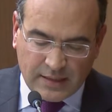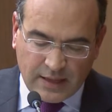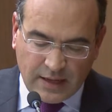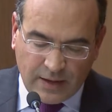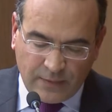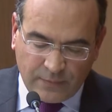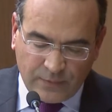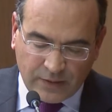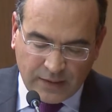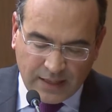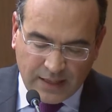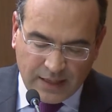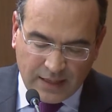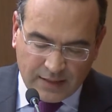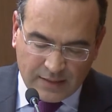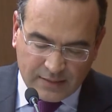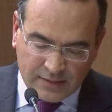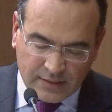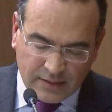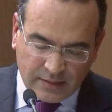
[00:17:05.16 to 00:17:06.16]
the Africa
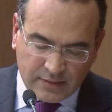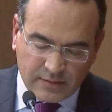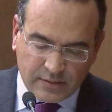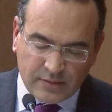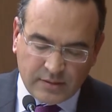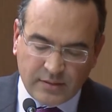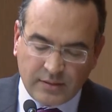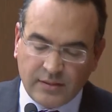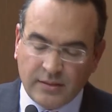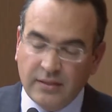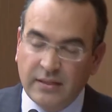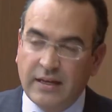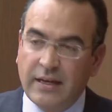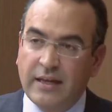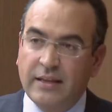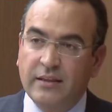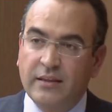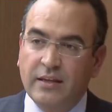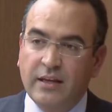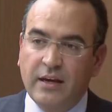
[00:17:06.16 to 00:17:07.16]
Health Strategy
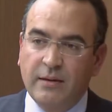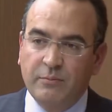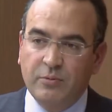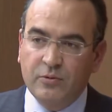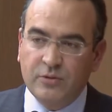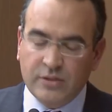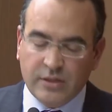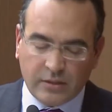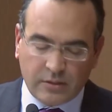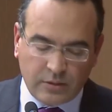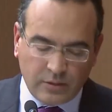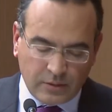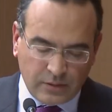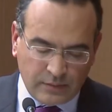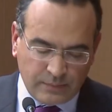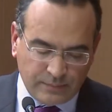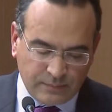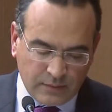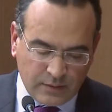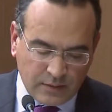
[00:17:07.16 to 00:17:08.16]
and the Abuja
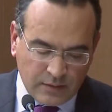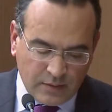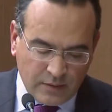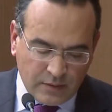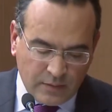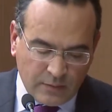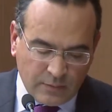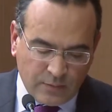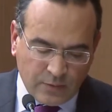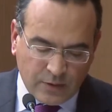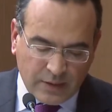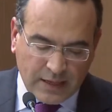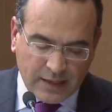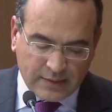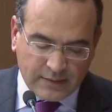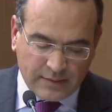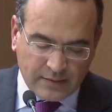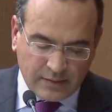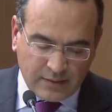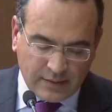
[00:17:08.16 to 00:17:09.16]
Call for
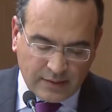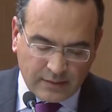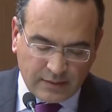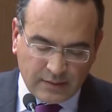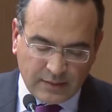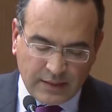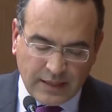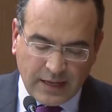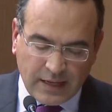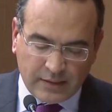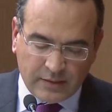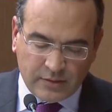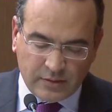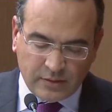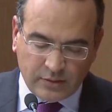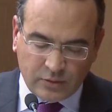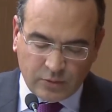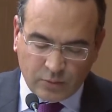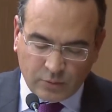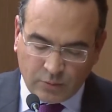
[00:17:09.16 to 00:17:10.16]
accelerated
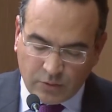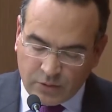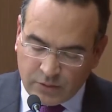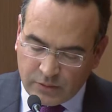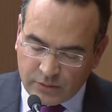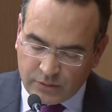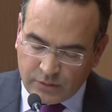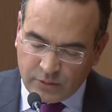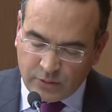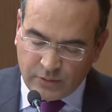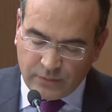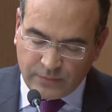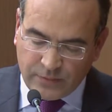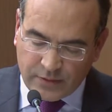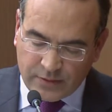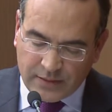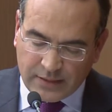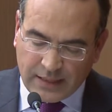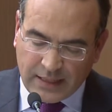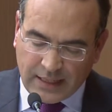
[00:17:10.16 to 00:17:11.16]
action toward
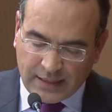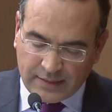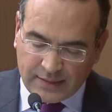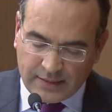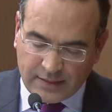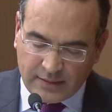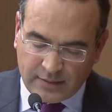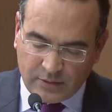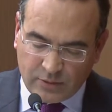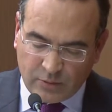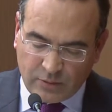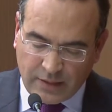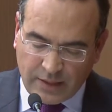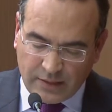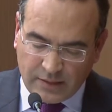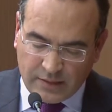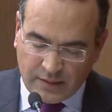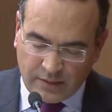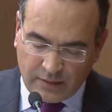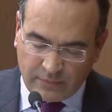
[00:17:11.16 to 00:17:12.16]
universal access to
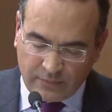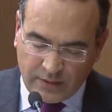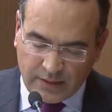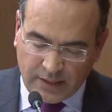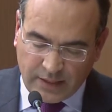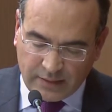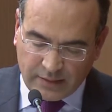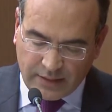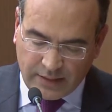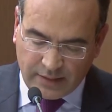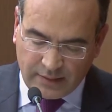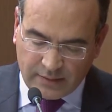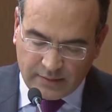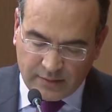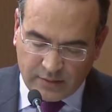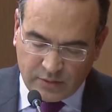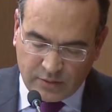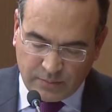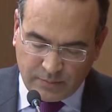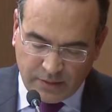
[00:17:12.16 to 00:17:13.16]
HIV and
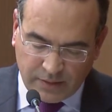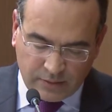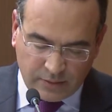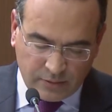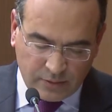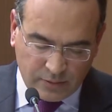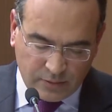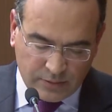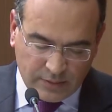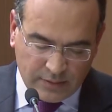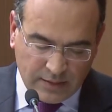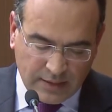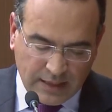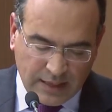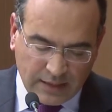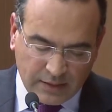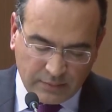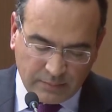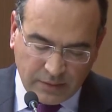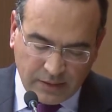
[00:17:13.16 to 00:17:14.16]
AIDS, tuberculosis,
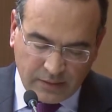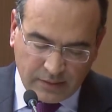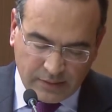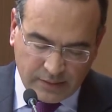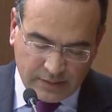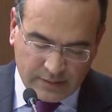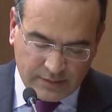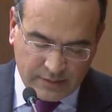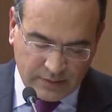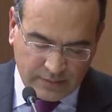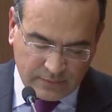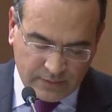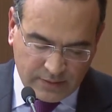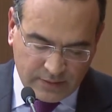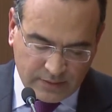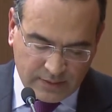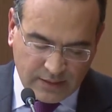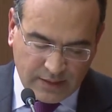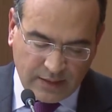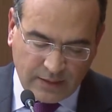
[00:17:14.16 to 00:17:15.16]
and malaria
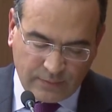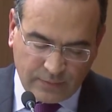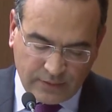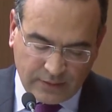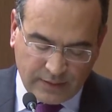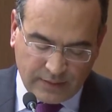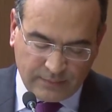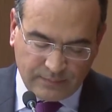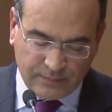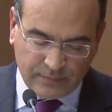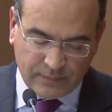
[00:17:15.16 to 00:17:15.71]
services in Africa.